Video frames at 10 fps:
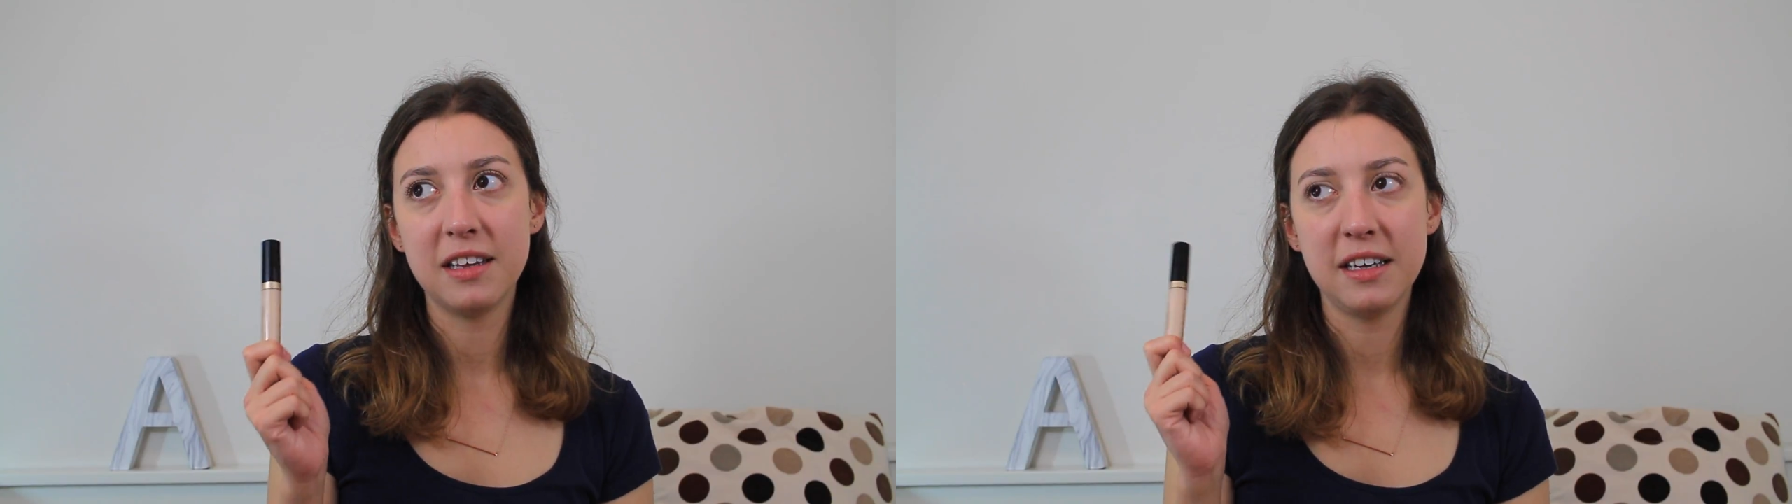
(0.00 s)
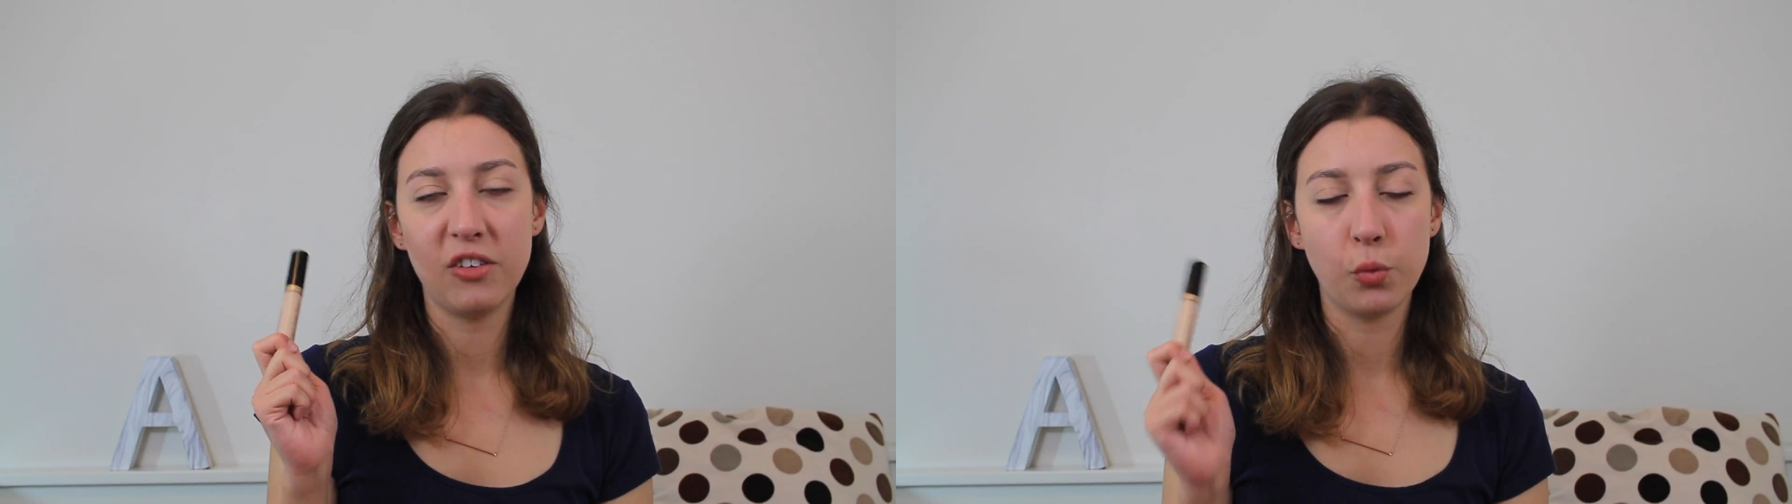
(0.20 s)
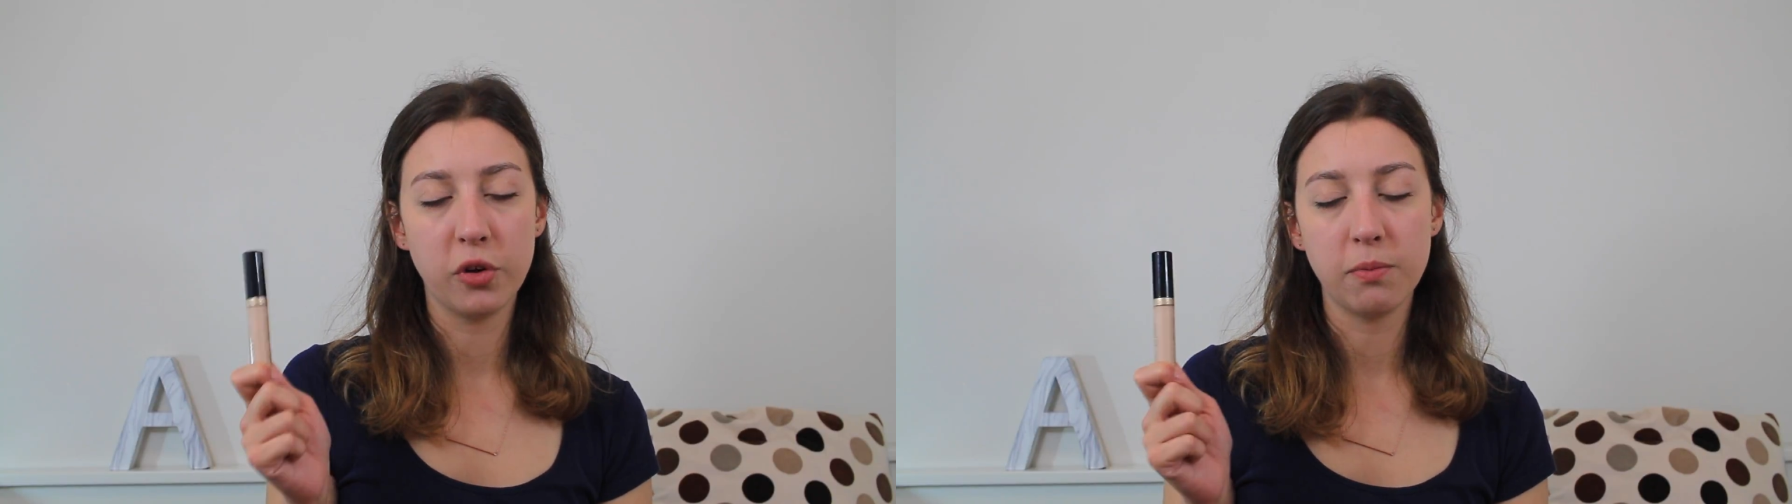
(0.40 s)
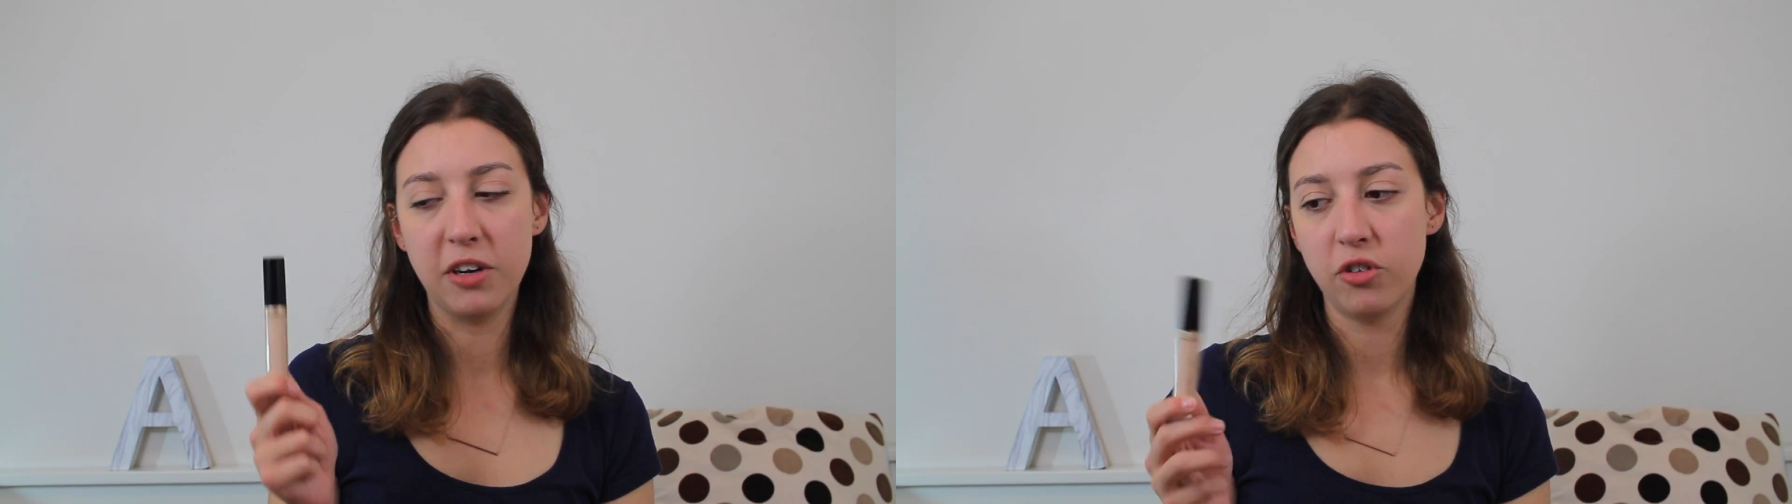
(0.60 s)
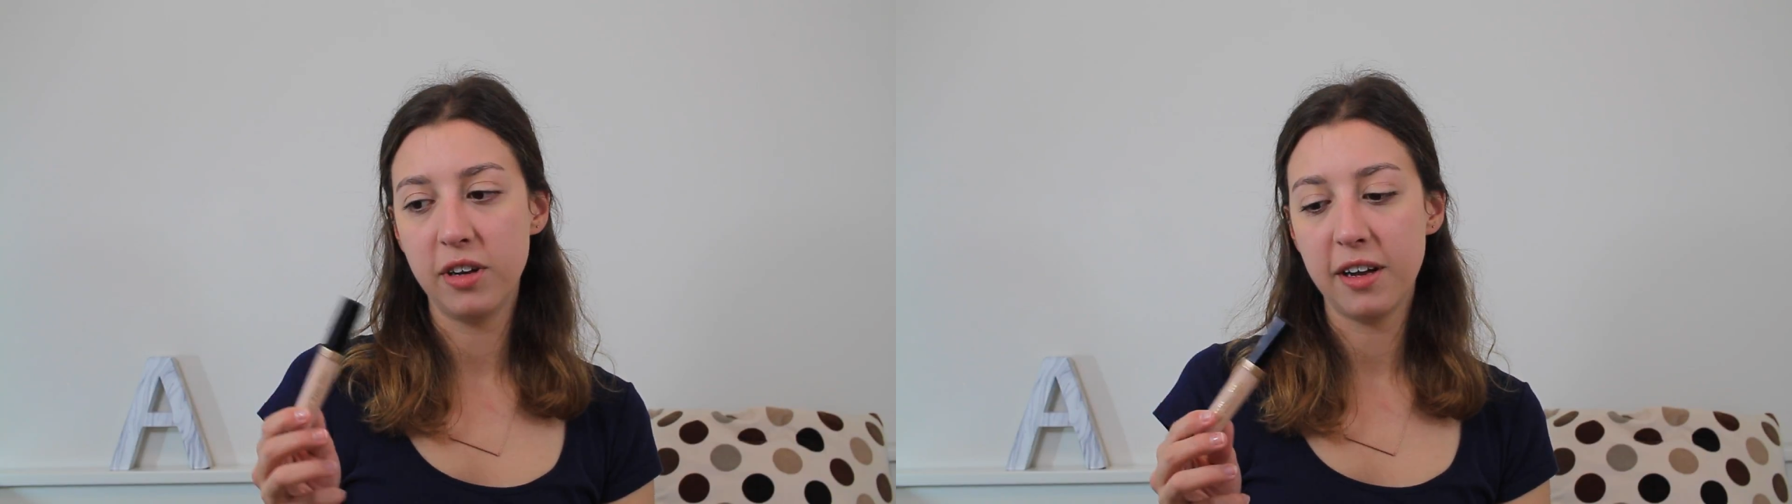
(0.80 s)
think is worth
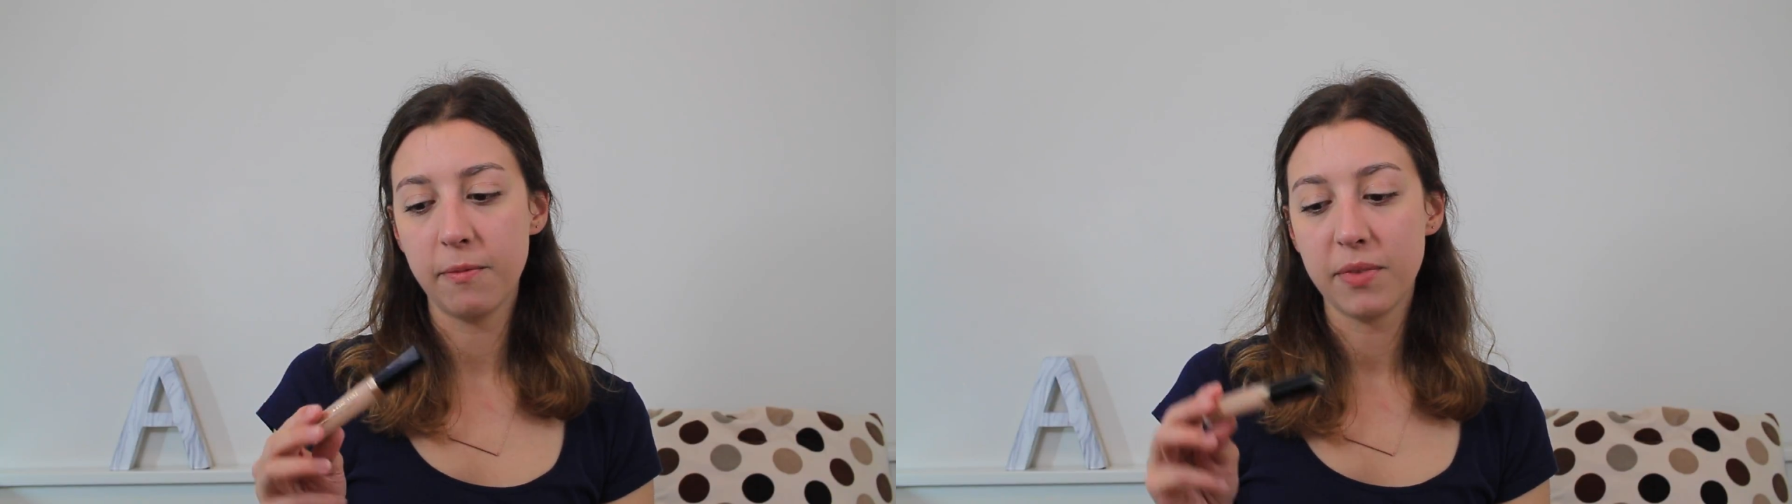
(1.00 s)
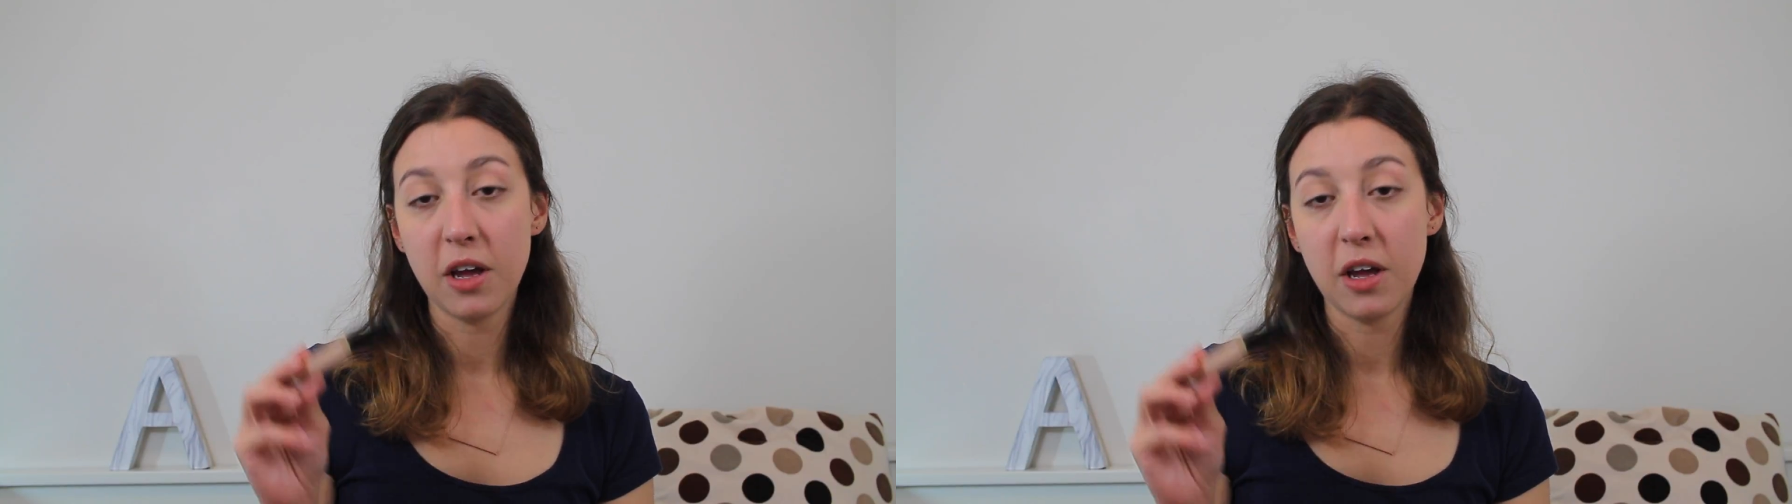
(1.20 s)
mentioning.